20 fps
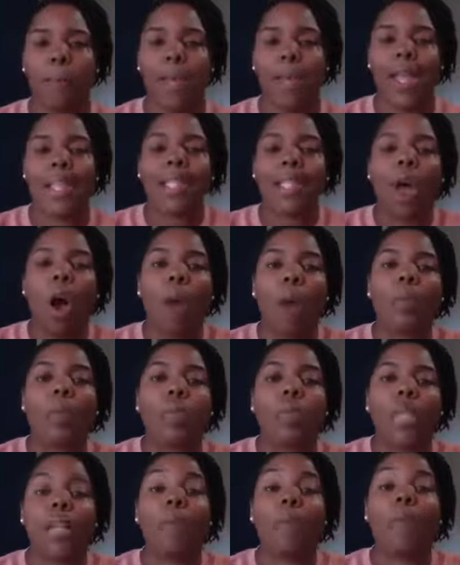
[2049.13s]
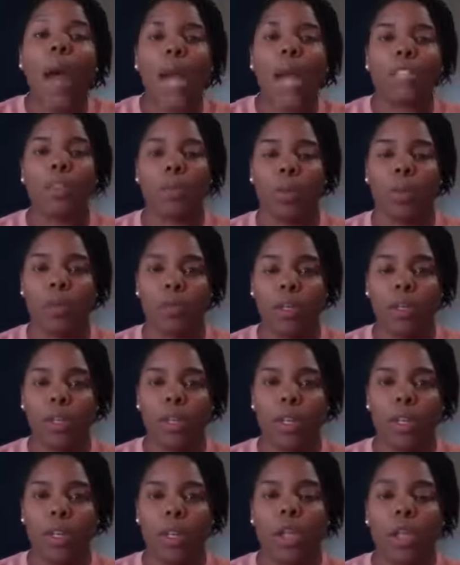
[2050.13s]
It's almost impossible.
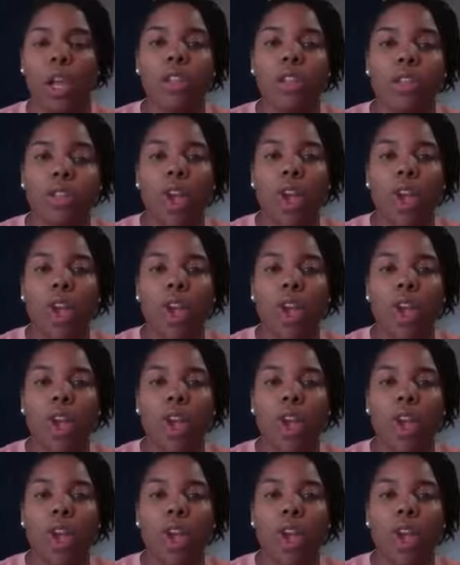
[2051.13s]
There's